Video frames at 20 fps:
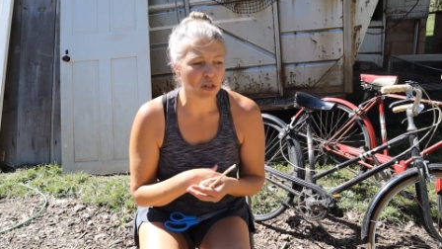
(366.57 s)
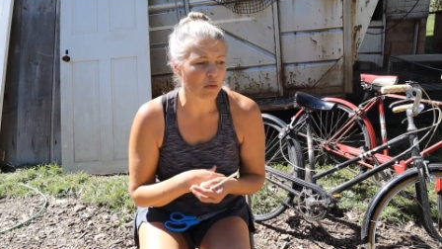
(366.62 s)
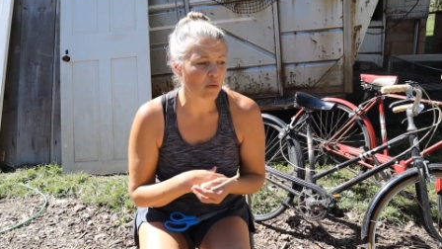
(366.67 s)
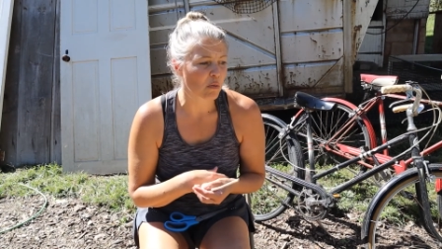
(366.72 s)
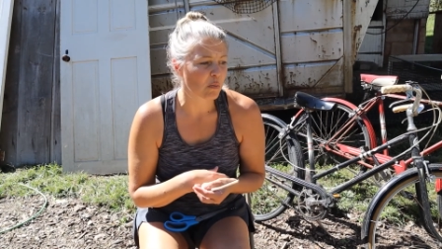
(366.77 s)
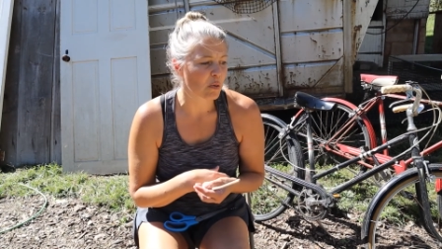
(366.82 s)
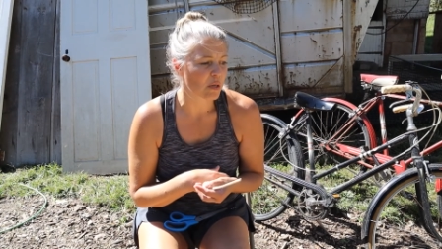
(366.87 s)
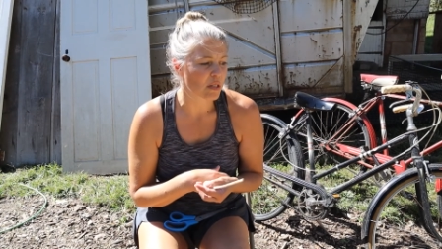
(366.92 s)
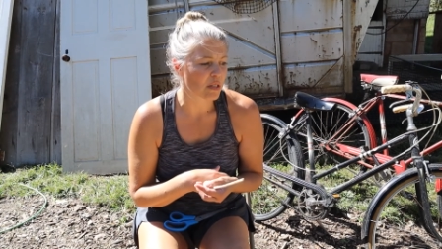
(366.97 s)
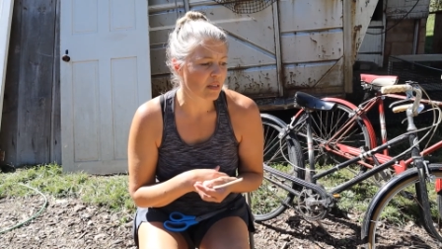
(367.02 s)
We'll
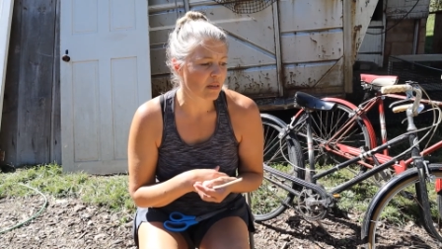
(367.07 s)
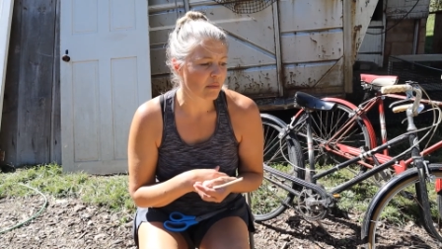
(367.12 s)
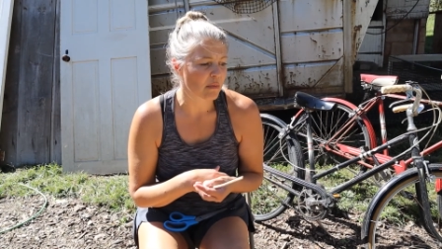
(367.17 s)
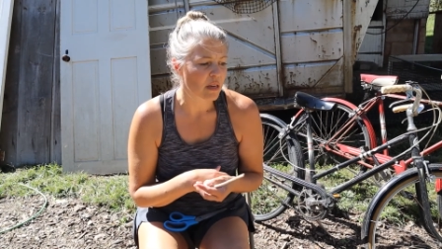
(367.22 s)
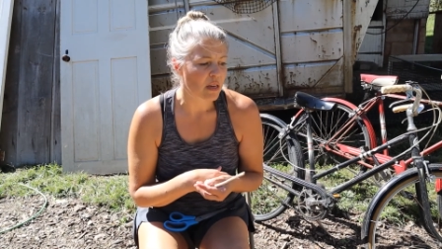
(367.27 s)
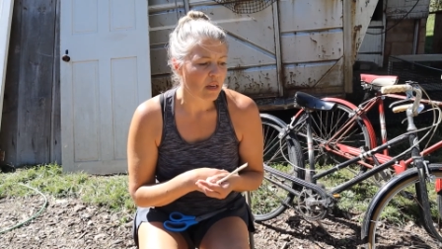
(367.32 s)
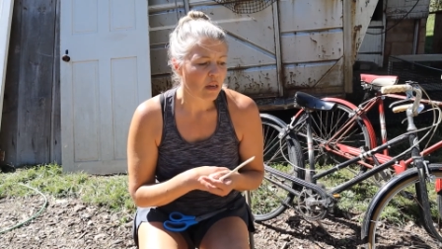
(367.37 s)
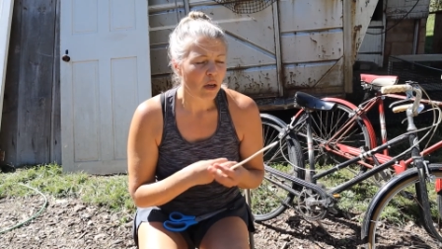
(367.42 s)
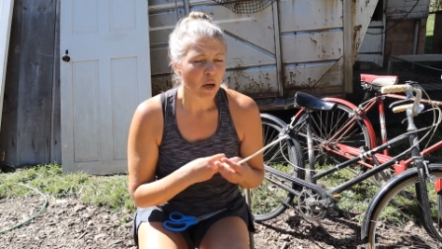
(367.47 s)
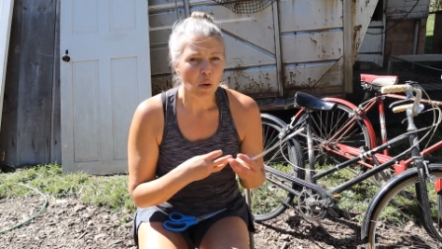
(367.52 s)
put some
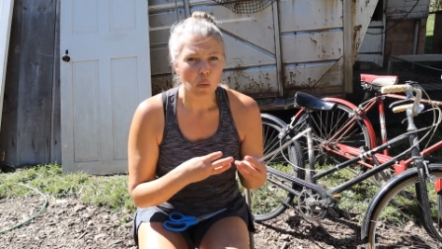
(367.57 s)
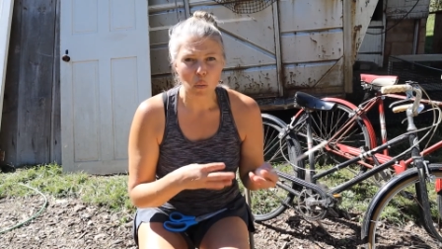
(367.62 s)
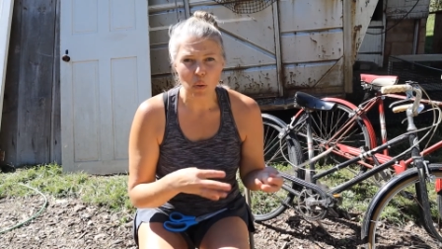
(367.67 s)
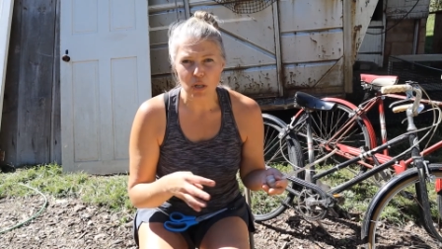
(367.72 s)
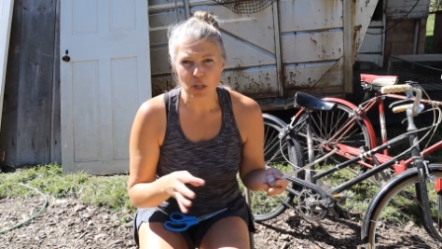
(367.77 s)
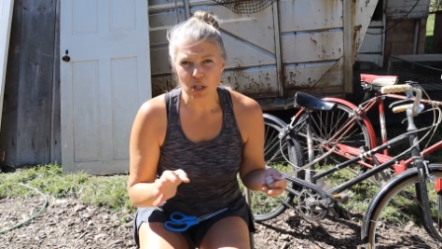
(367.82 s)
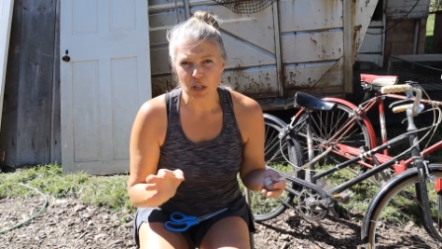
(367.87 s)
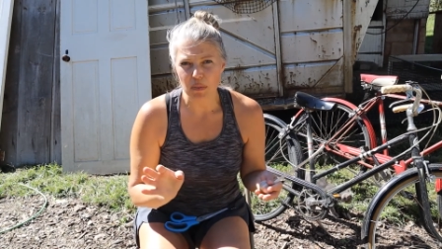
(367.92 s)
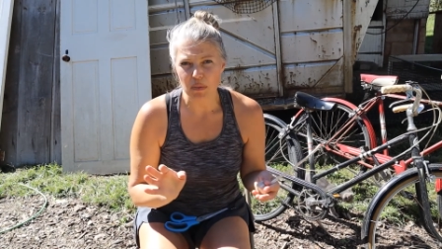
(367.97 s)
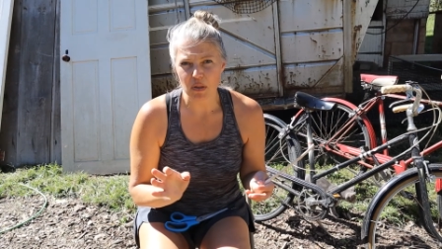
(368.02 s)
wood
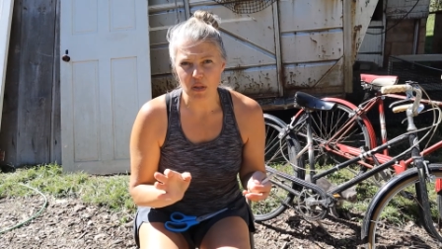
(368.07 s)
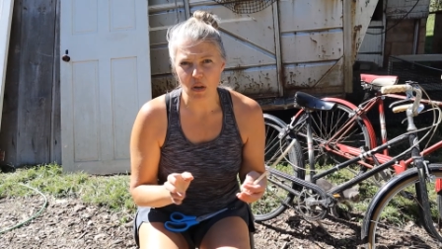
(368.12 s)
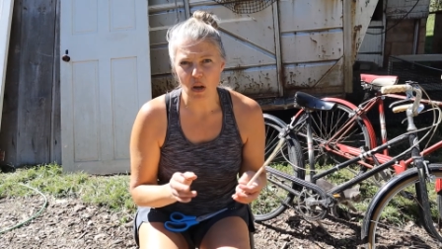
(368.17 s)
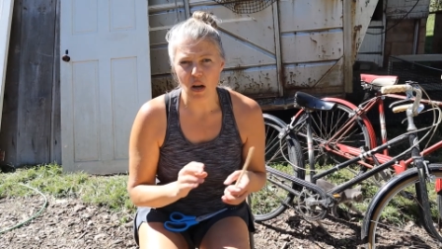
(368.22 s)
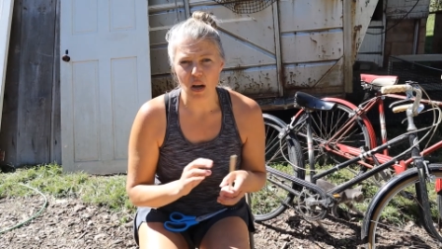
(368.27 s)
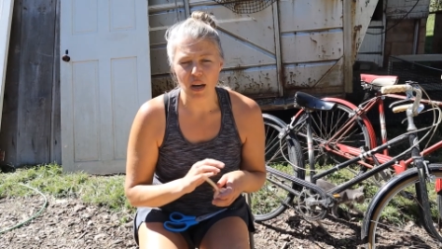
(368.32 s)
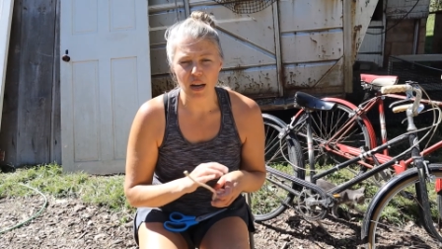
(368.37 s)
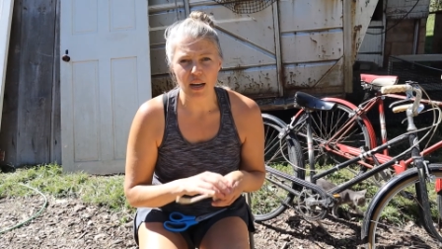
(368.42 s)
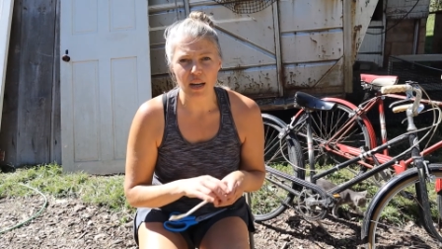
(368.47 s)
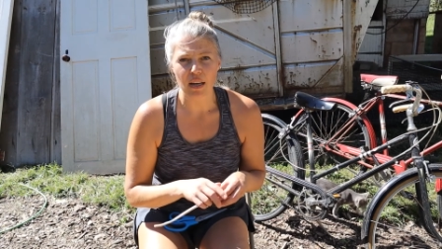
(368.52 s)
chips
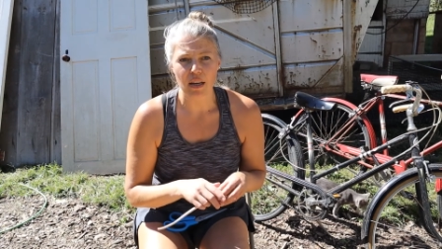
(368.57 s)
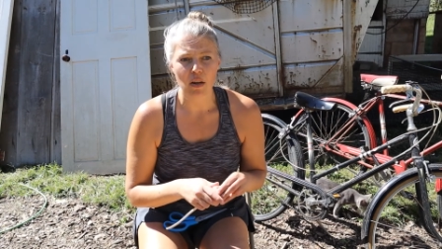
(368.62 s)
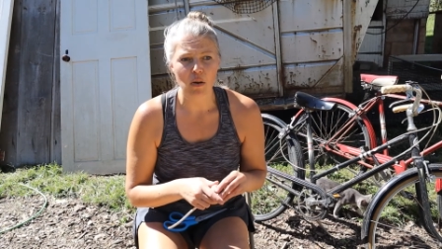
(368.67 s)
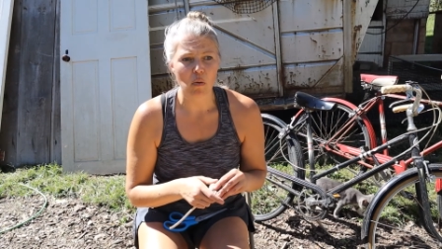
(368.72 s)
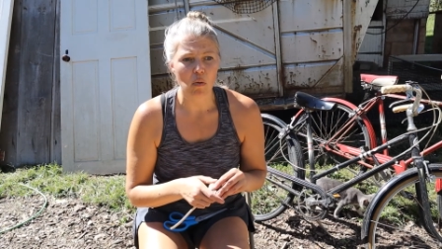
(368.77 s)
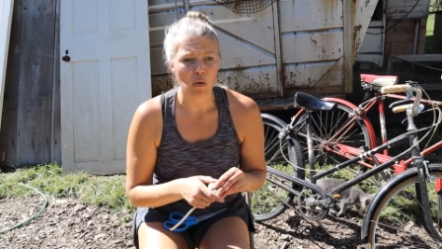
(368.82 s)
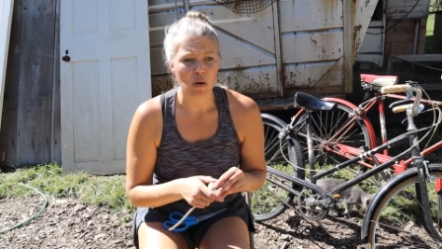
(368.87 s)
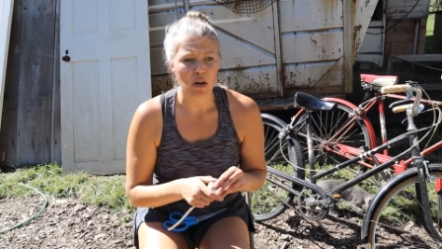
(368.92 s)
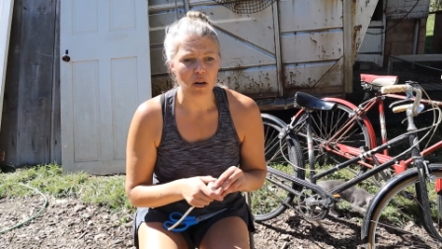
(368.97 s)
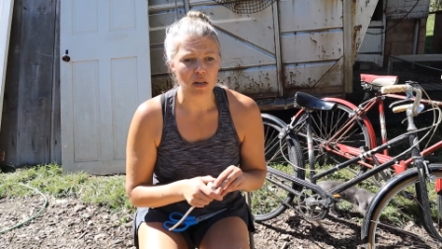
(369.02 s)
on
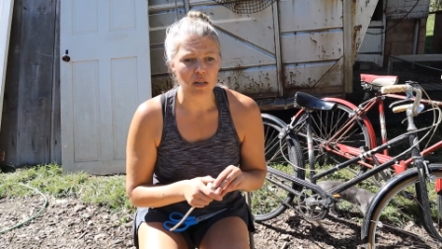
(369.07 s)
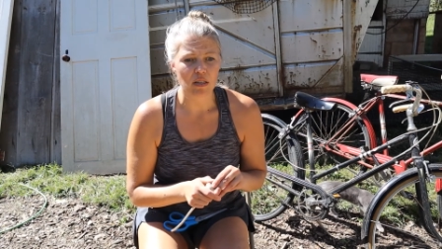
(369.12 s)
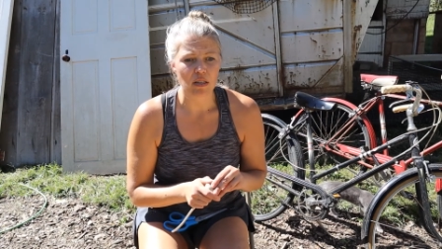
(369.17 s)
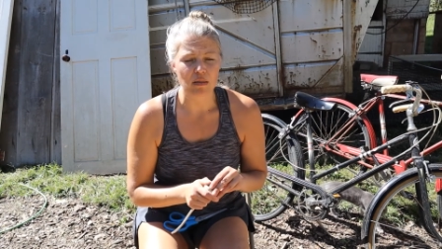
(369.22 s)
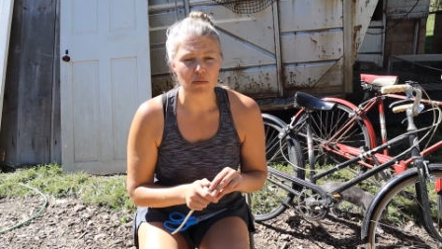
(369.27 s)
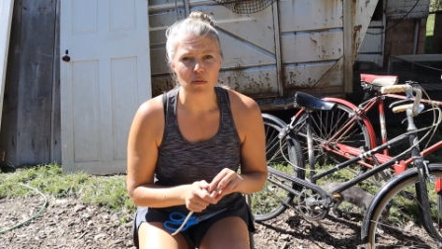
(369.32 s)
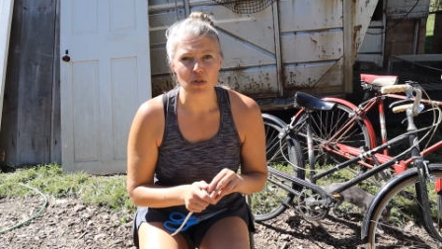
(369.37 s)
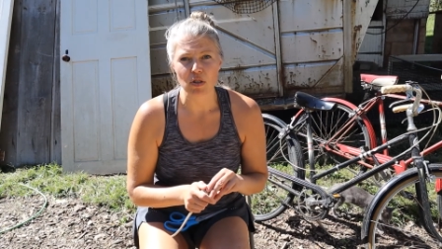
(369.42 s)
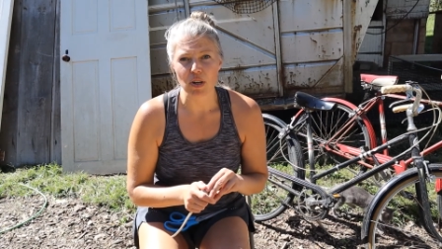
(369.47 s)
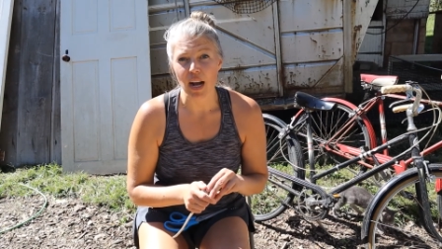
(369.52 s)
or
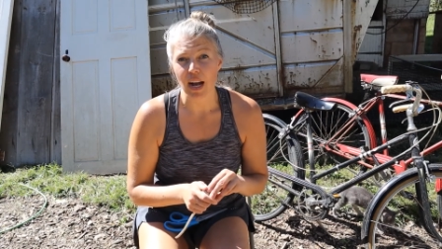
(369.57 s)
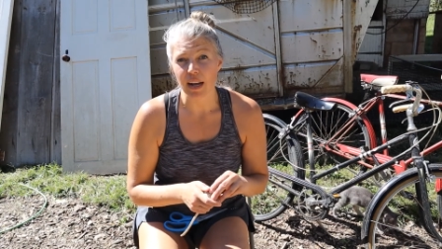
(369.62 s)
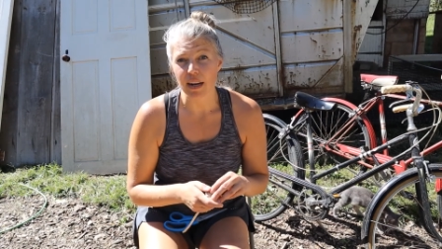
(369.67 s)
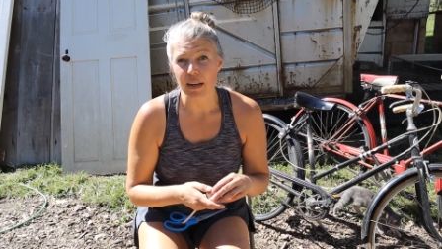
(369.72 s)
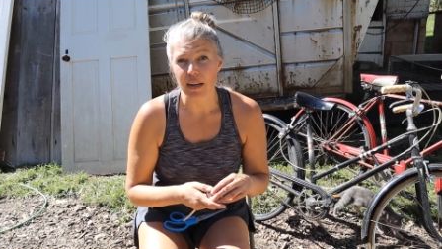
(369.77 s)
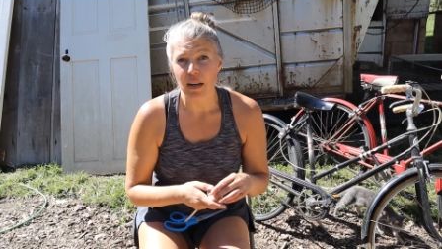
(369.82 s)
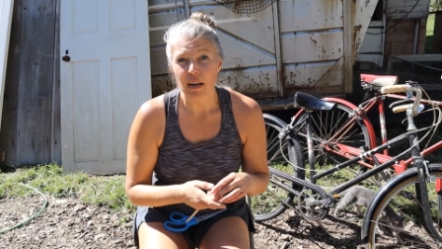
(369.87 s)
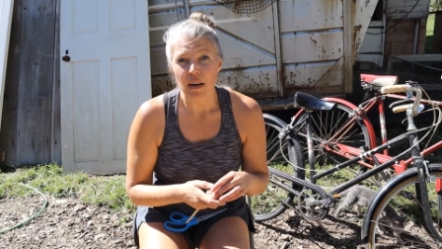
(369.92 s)
some dried